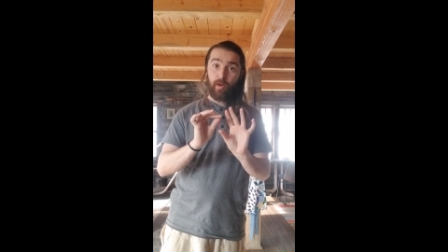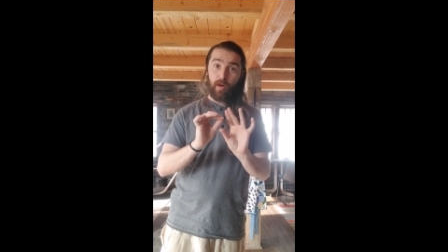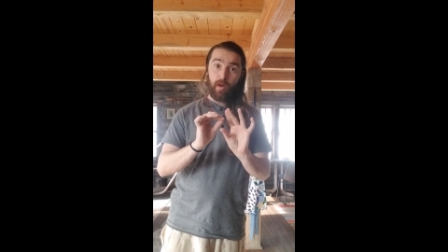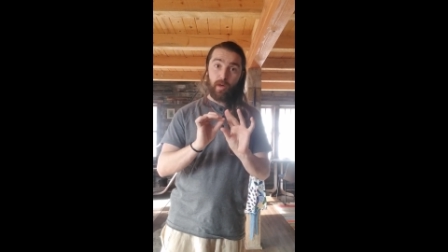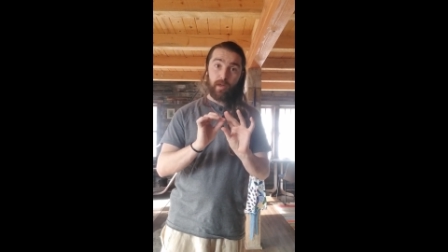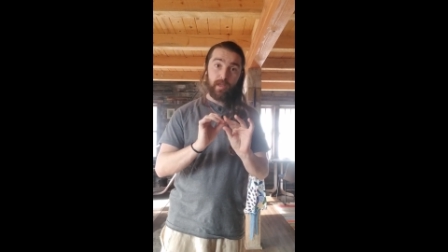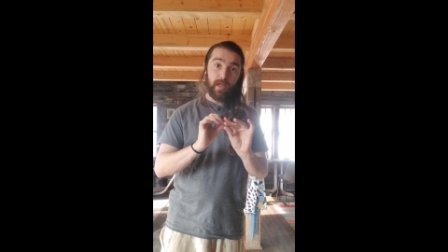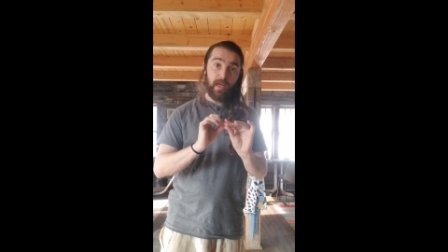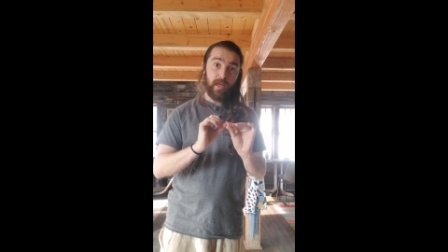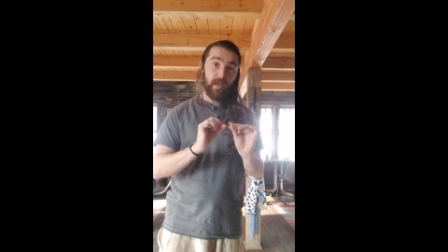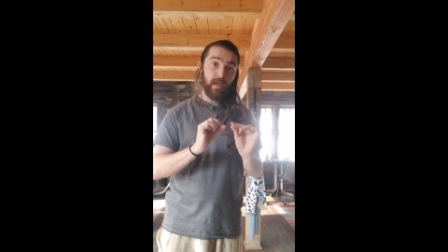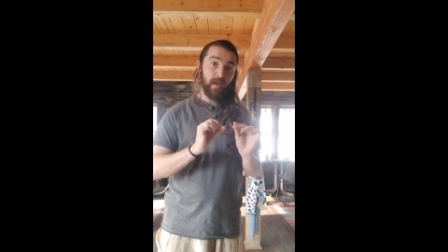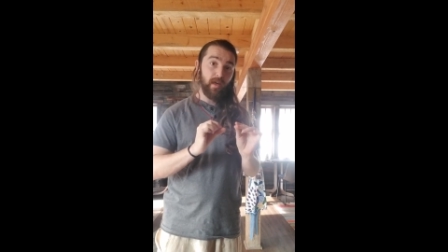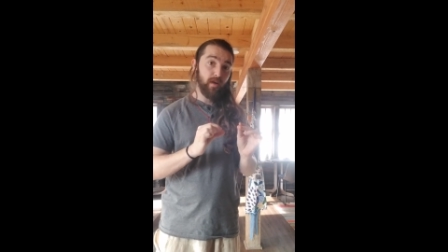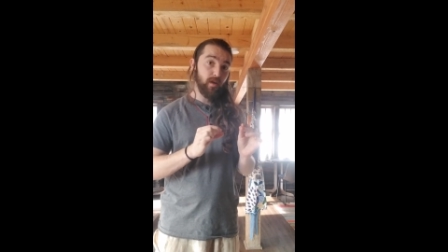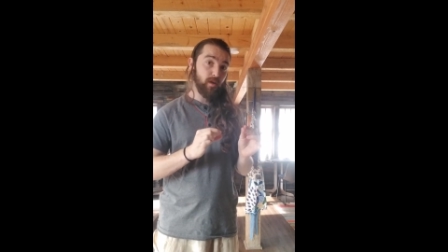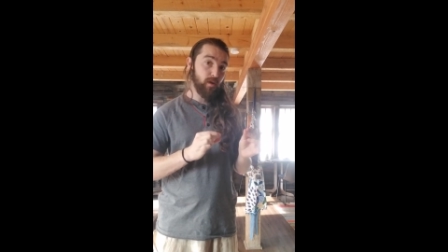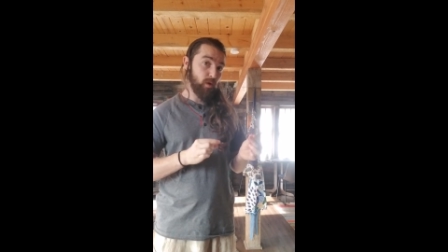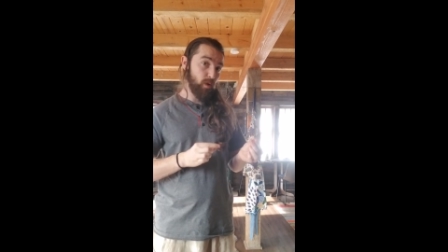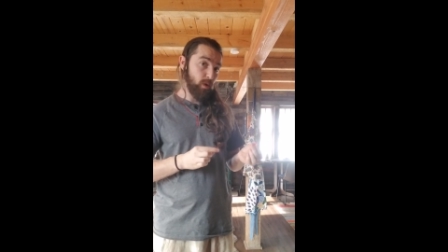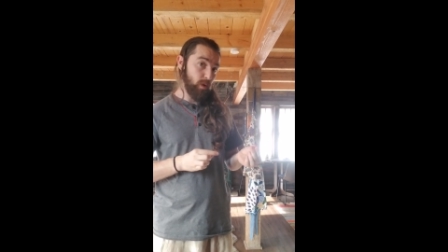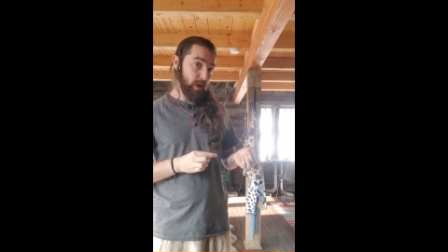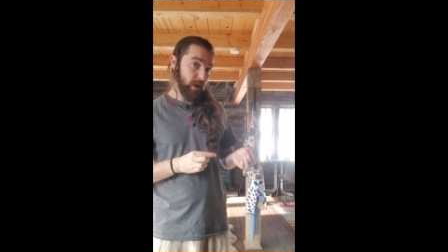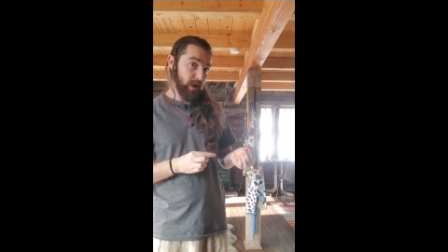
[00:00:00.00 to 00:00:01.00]
taking a
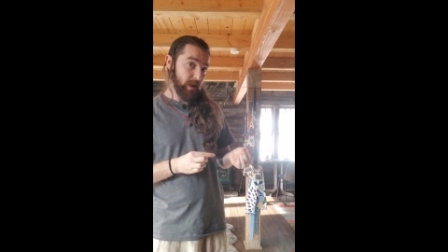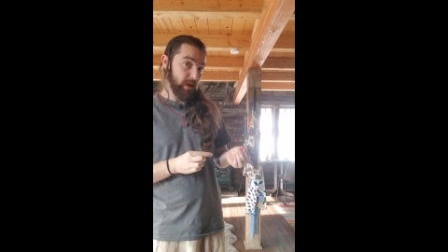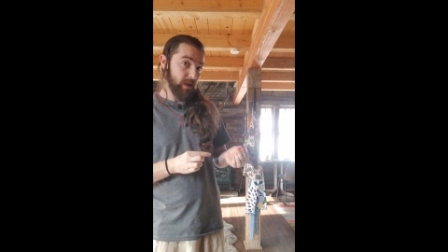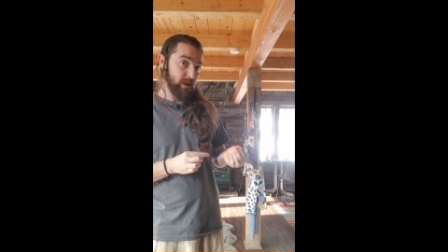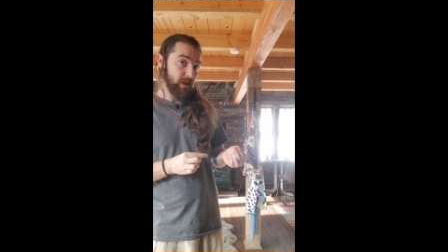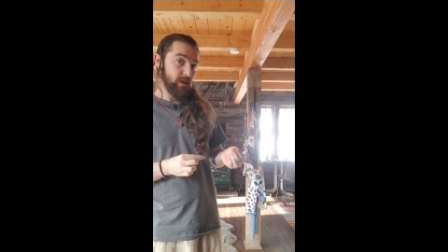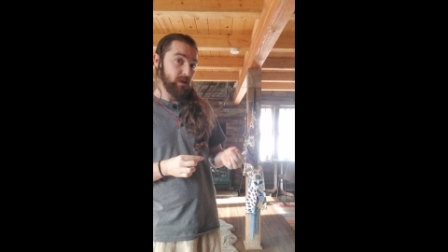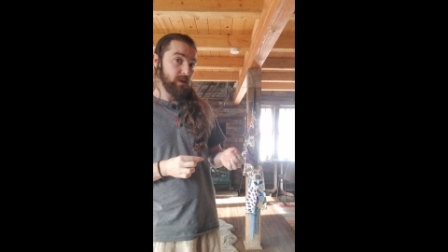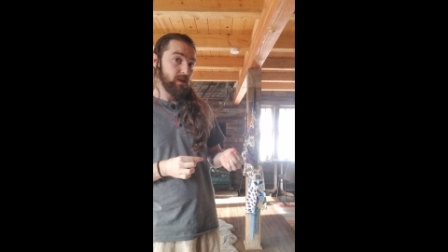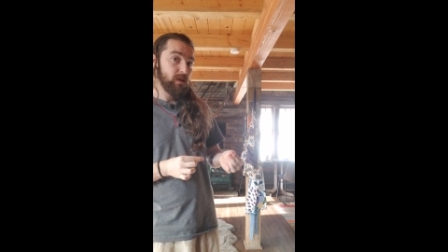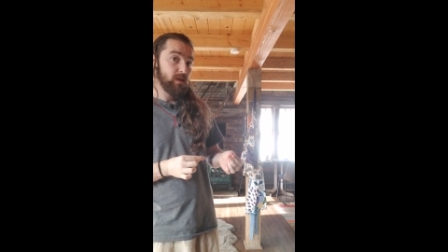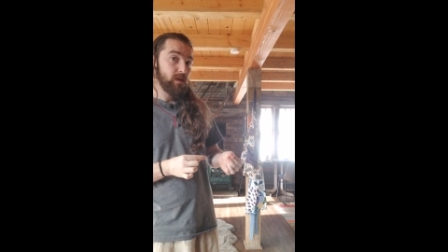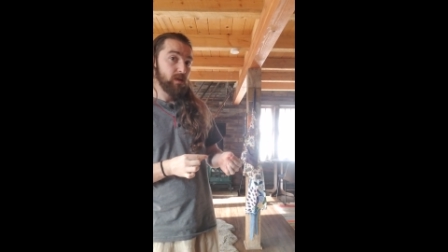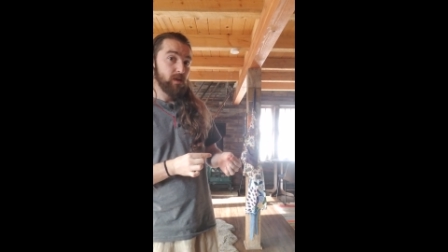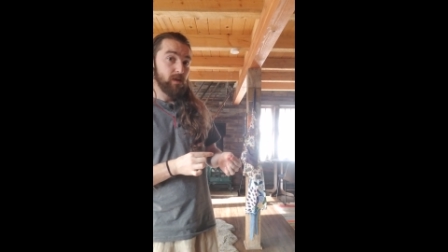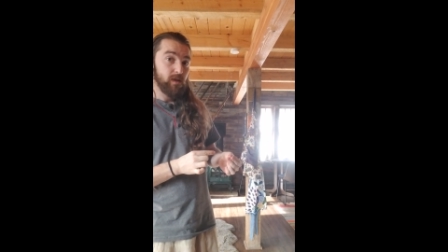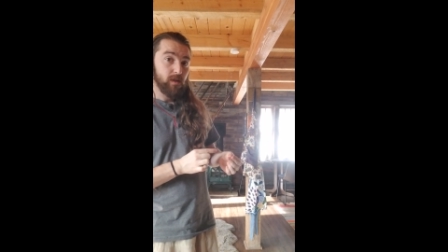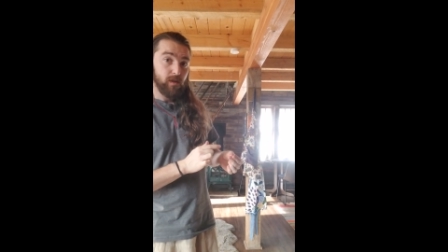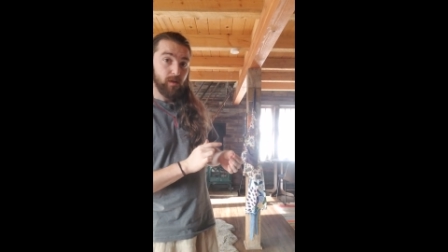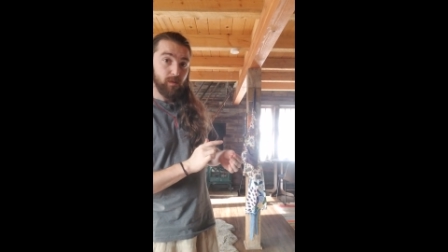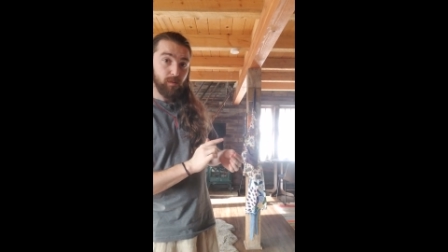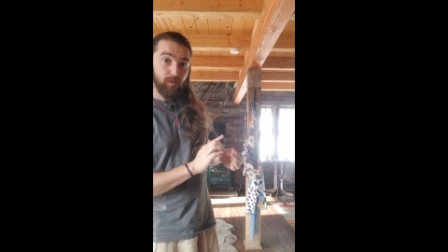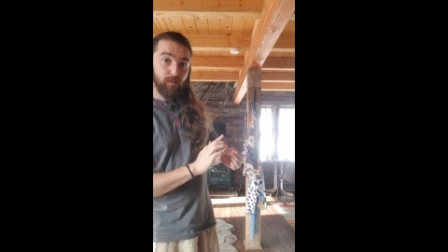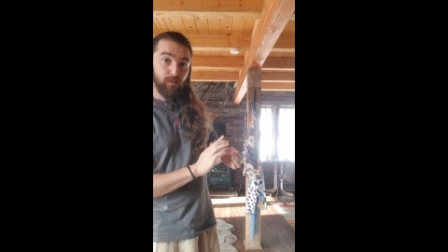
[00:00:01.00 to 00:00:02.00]
coin and
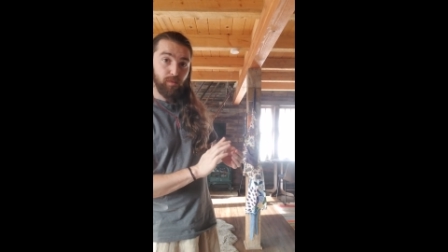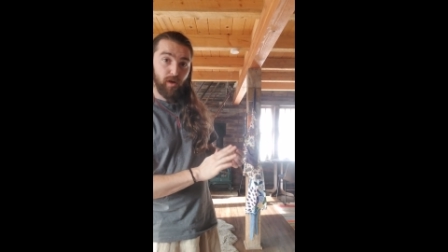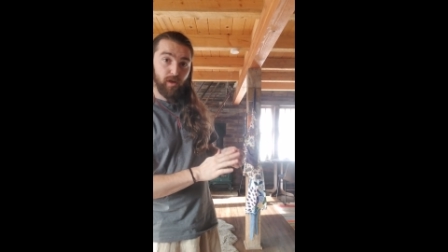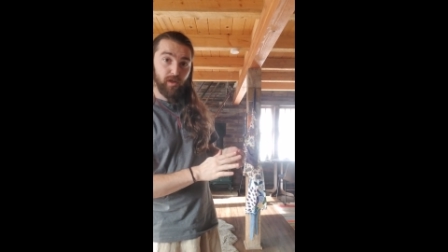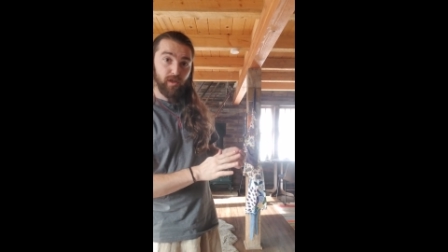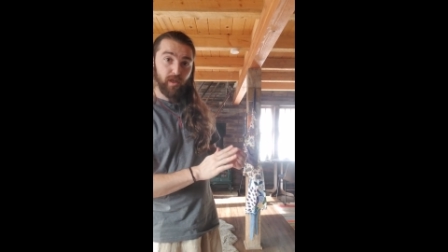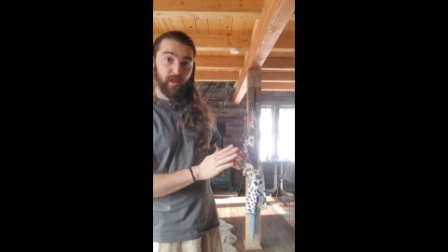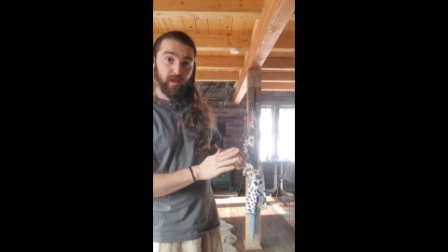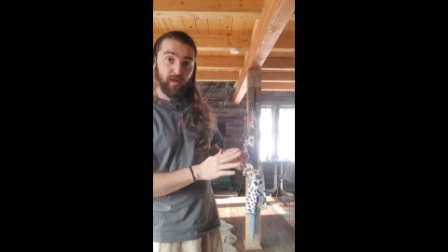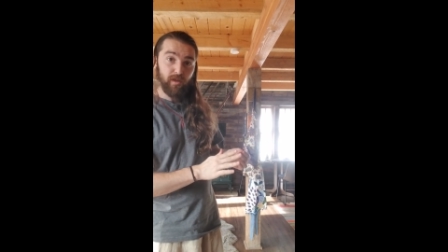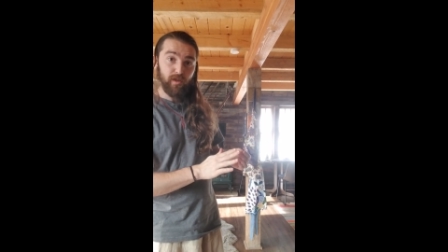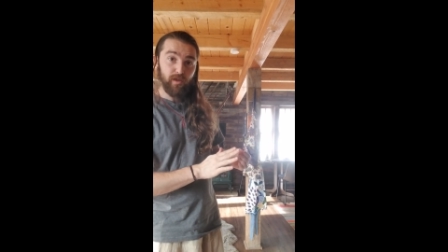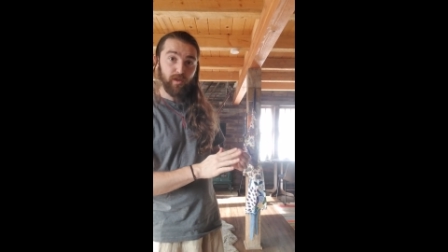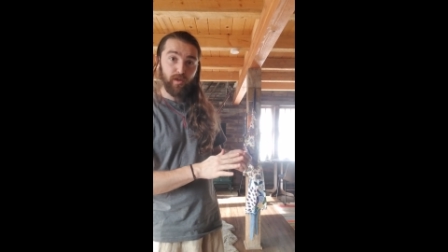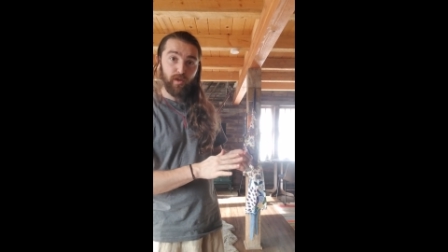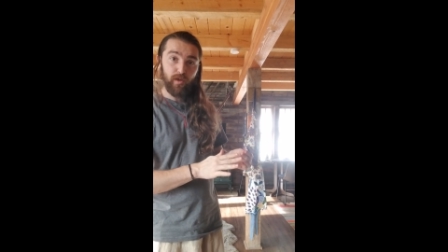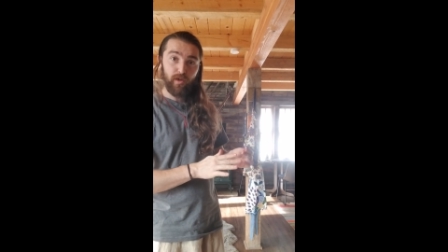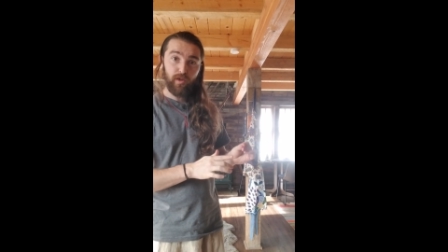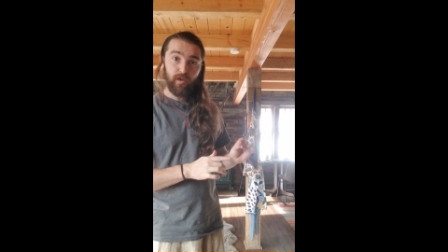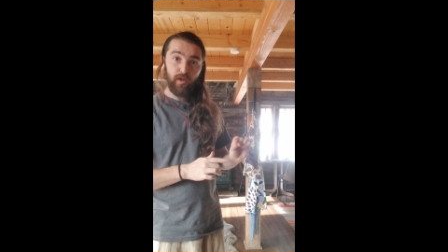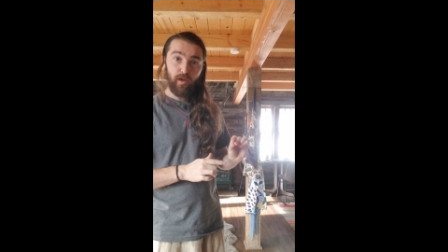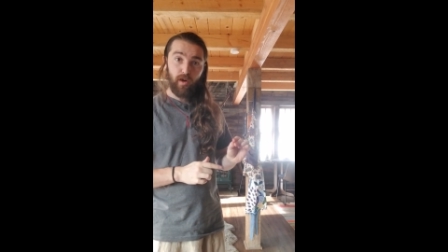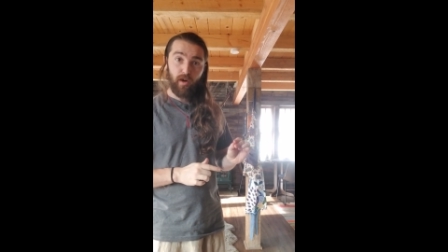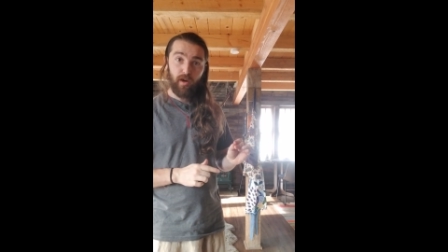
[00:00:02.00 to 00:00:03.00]
brushing the
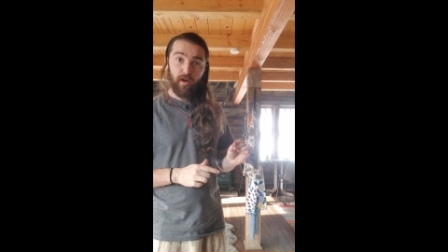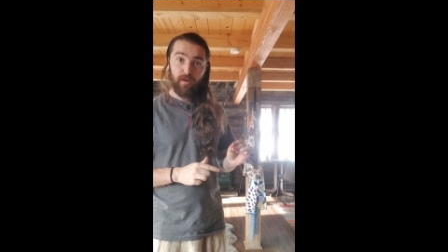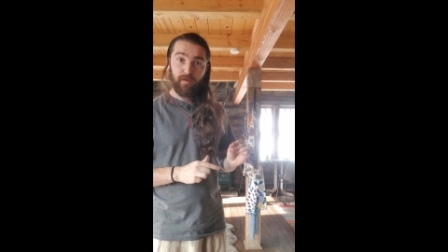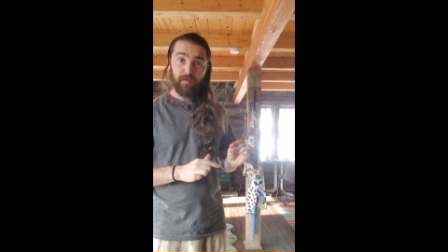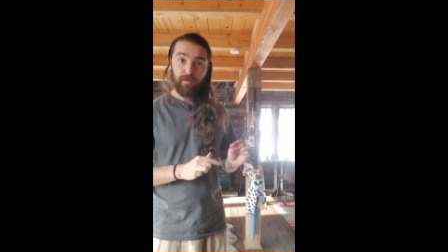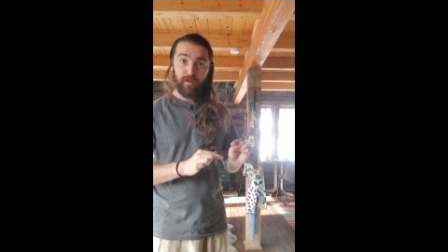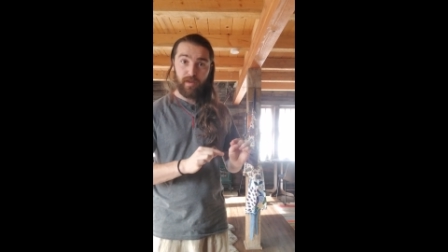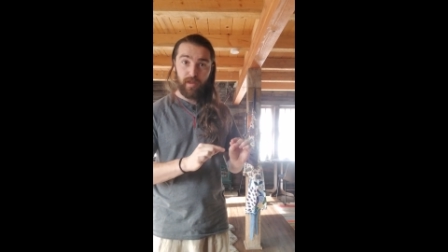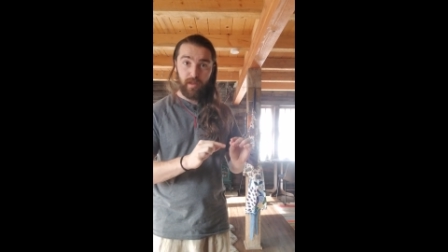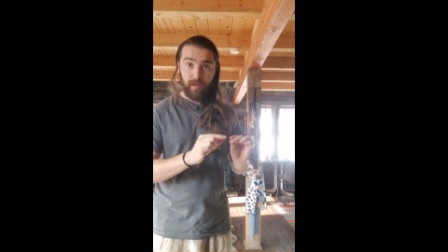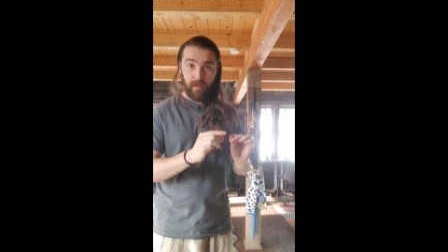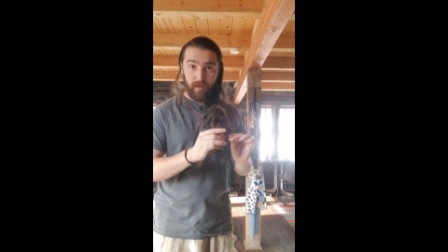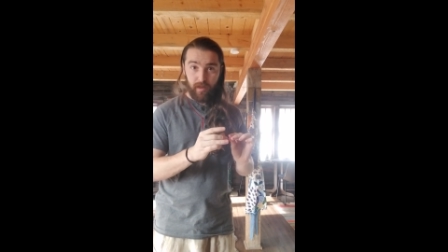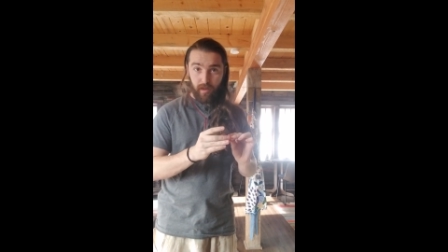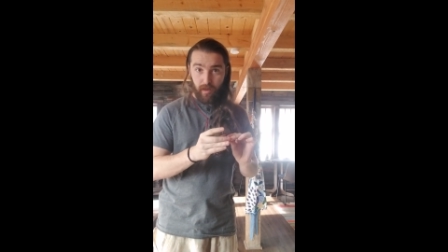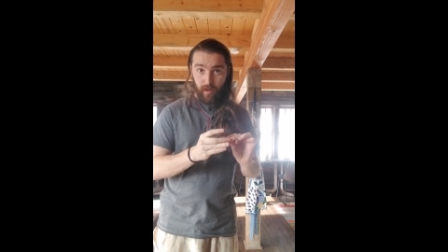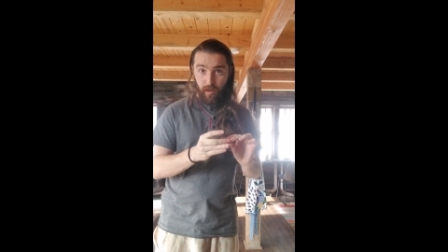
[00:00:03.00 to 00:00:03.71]
dirt off and